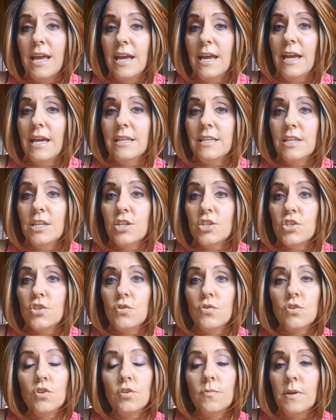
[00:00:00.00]
handed it
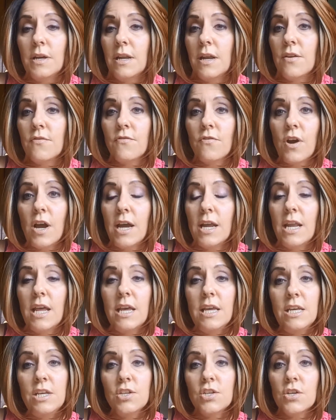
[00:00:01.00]
to him, and on
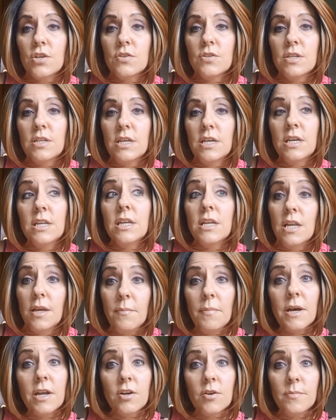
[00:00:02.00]
Friday he turned it in, and
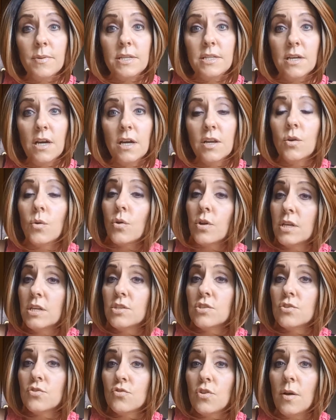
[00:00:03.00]
it better be done or
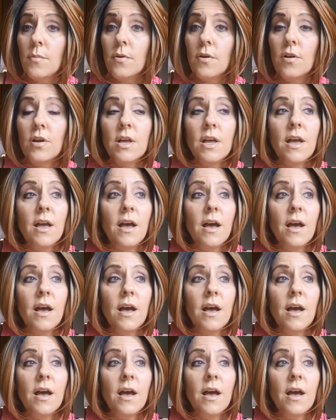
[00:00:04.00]
he's in trouble.